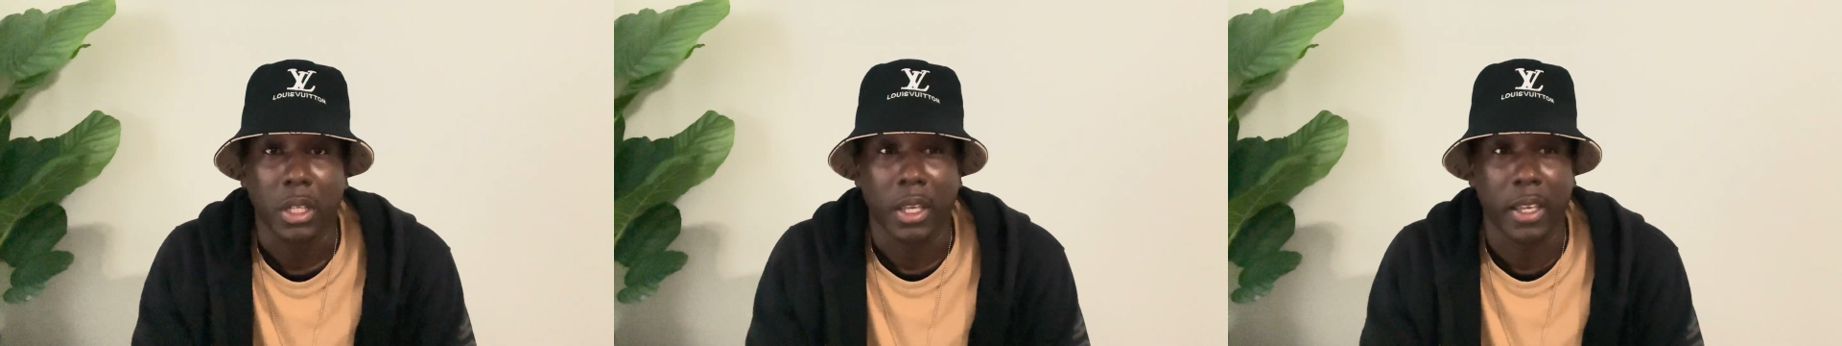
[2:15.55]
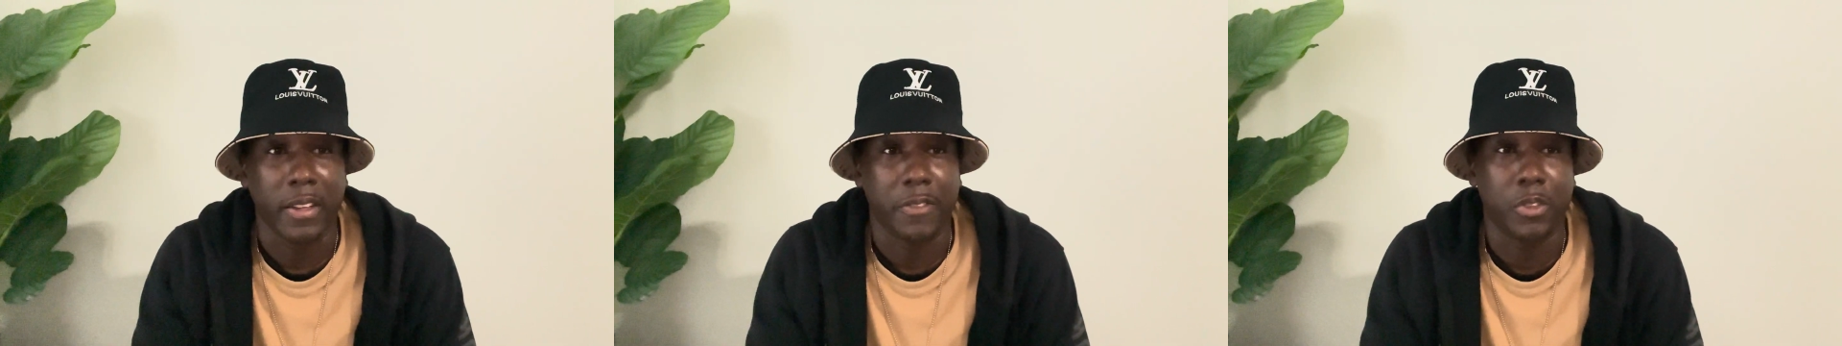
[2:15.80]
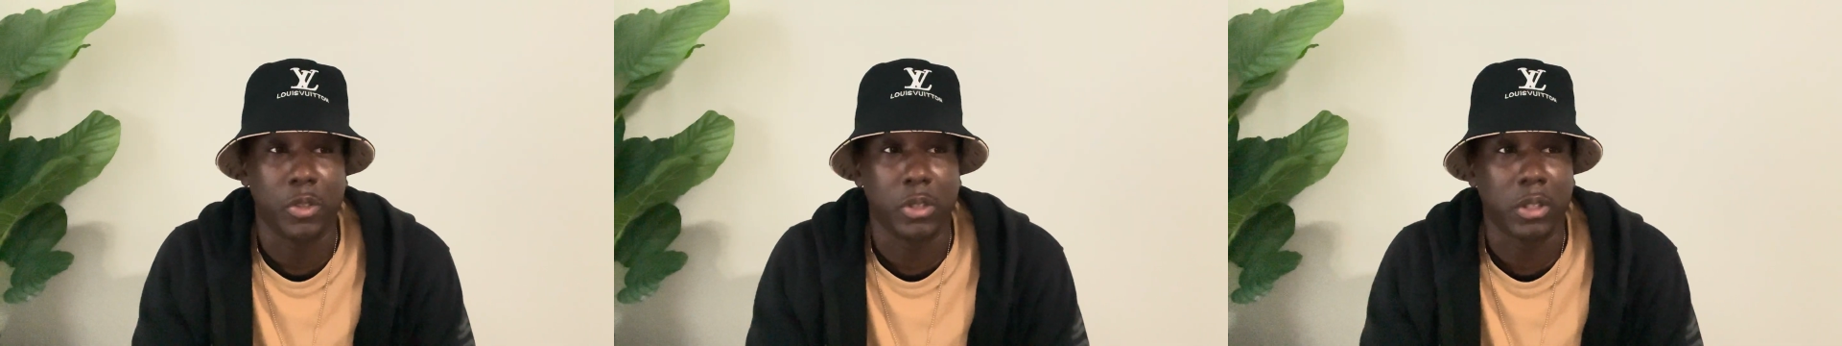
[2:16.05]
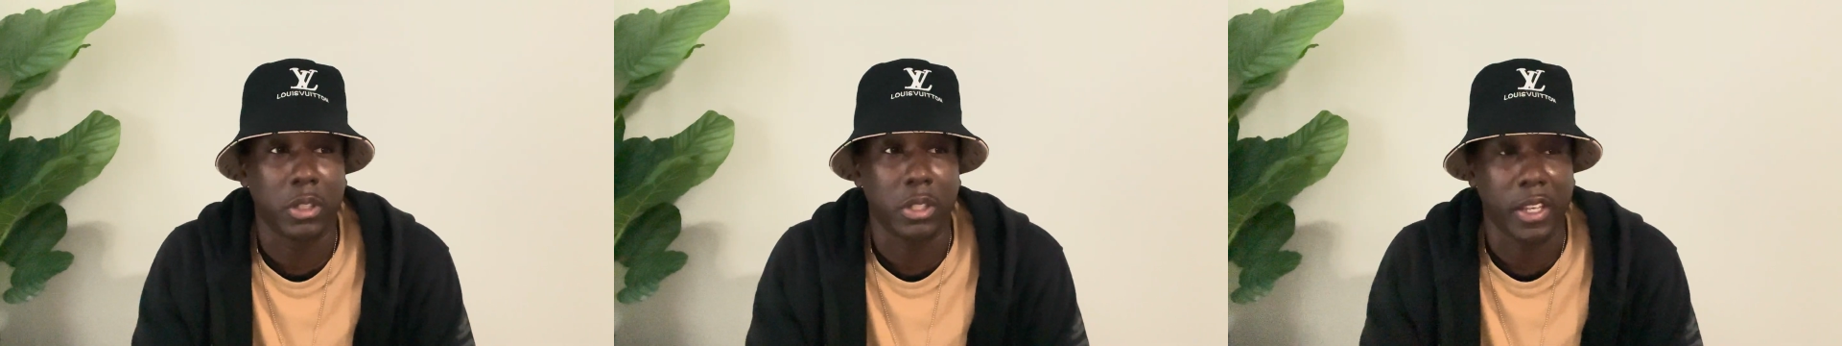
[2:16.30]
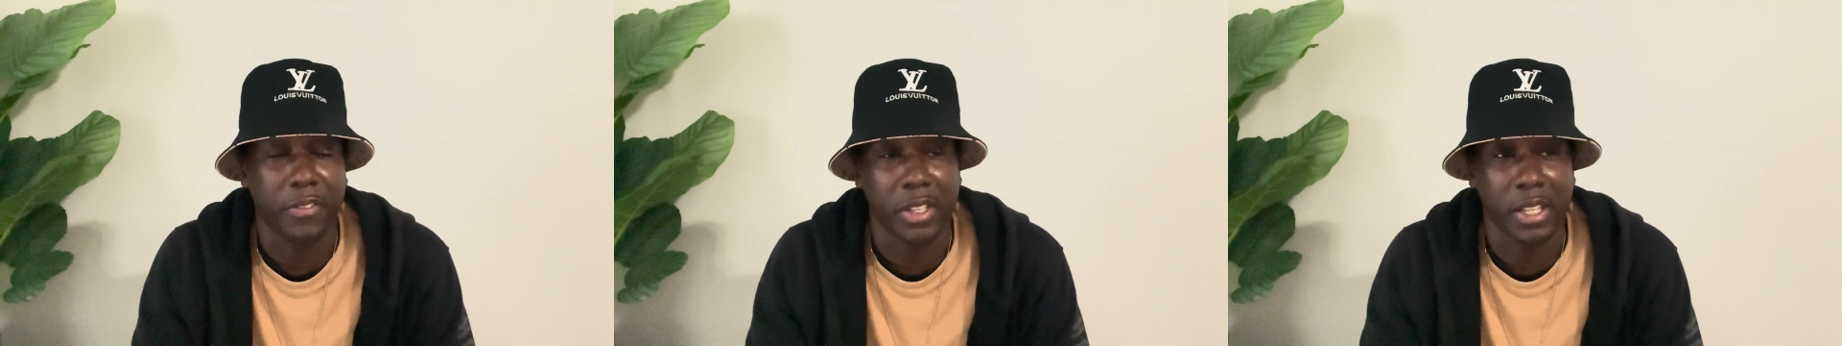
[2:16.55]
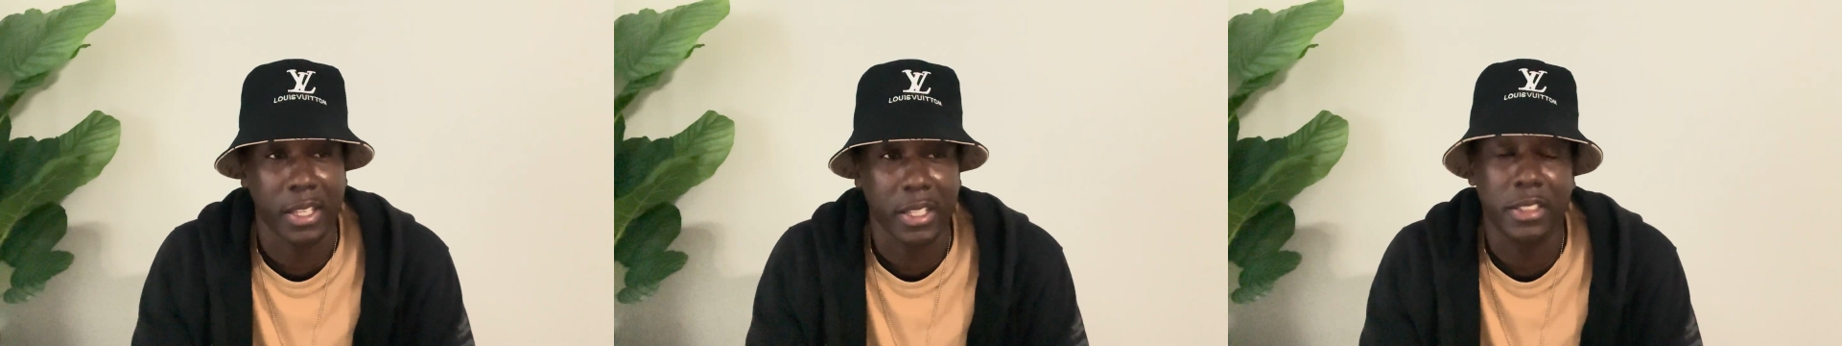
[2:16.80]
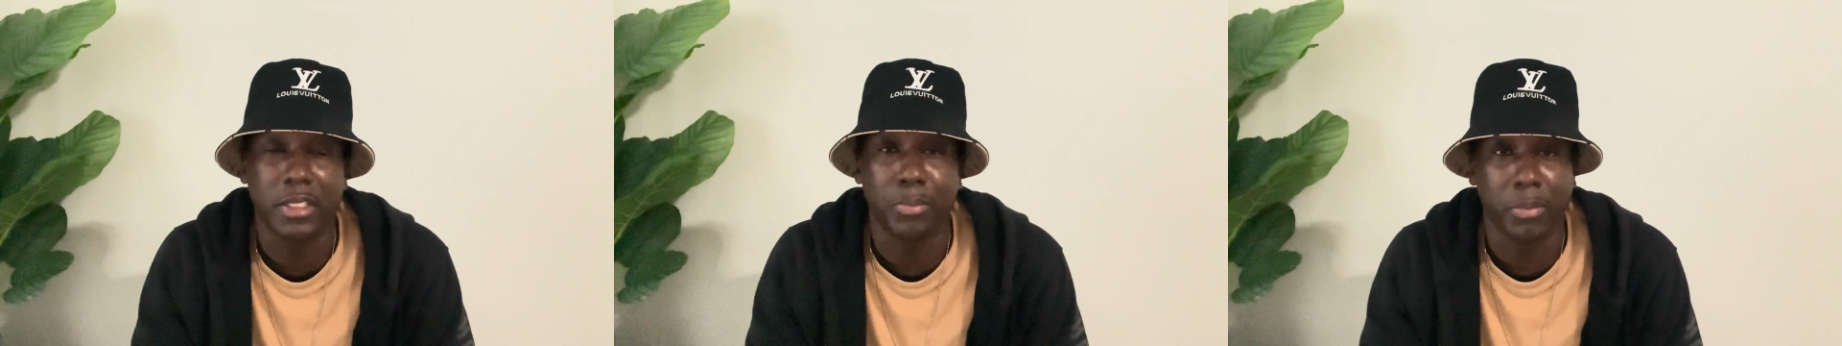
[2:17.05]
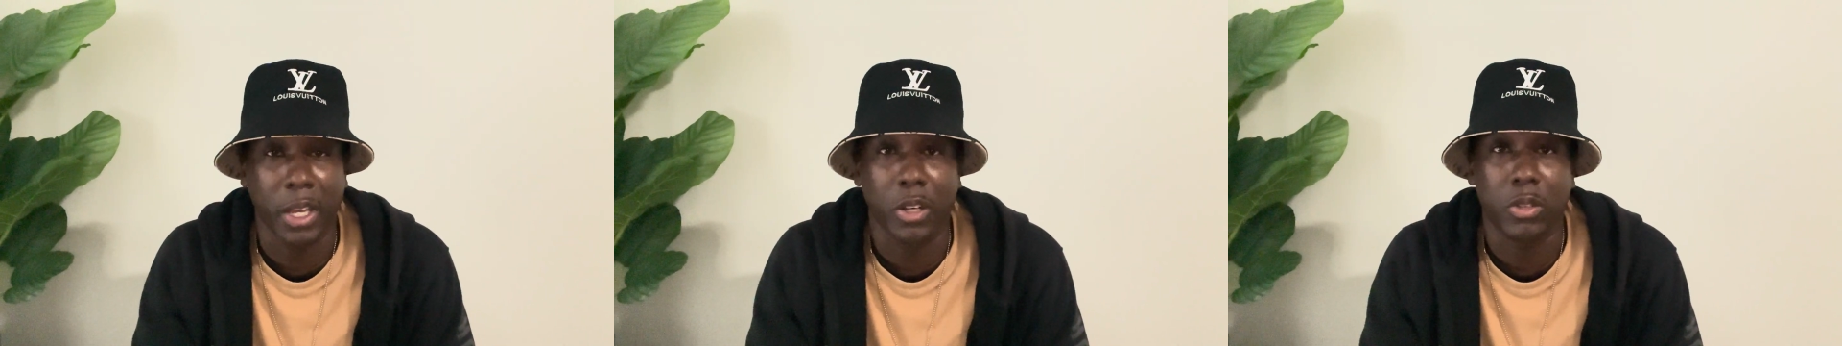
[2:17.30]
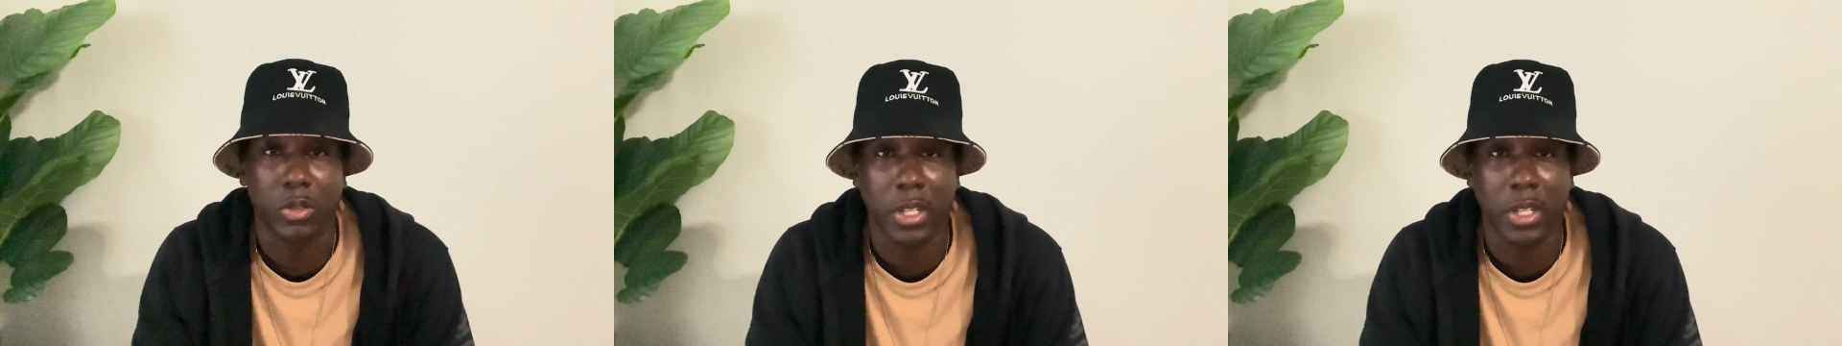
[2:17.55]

and if it is medical